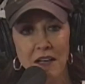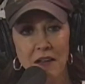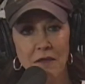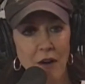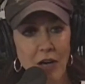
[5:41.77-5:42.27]

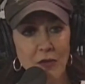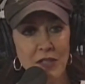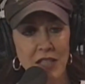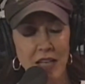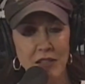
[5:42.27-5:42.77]

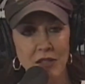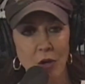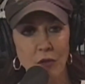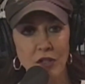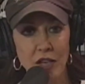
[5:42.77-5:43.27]
virus yet to
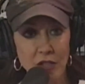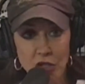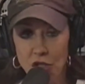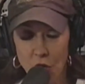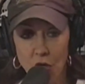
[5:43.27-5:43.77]
know that, yes,
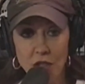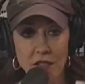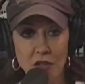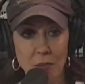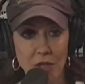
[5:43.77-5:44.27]
she could
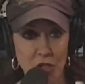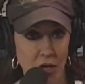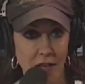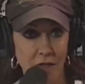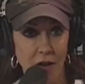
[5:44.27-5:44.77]
still be
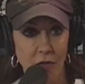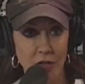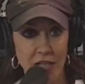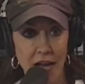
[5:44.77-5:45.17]
shedding virus